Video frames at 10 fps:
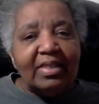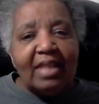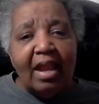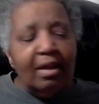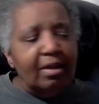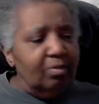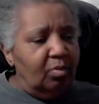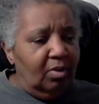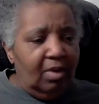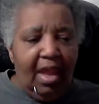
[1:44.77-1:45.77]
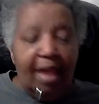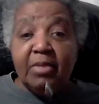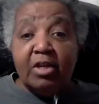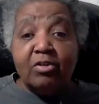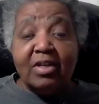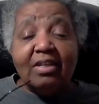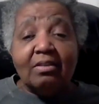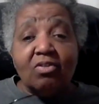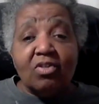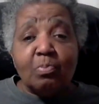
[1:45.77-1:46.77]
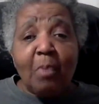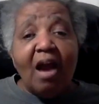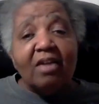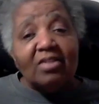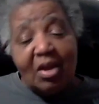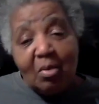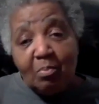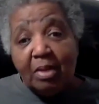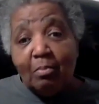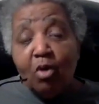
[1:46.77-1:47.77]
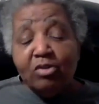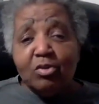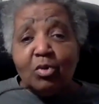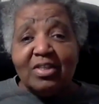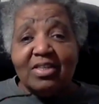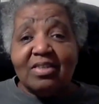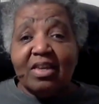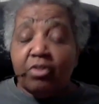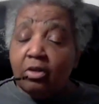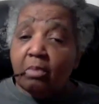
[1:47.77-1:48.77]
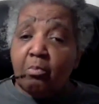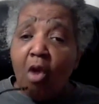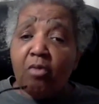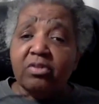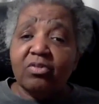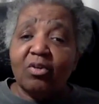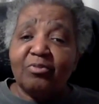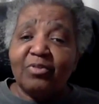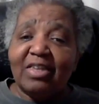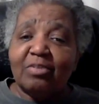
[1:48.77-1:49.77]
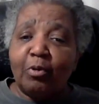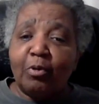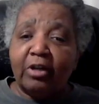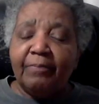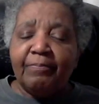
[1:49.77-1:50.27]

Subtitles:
Now, I am eager to get into this box, but I'm also going to say that Lamar is on Facebook.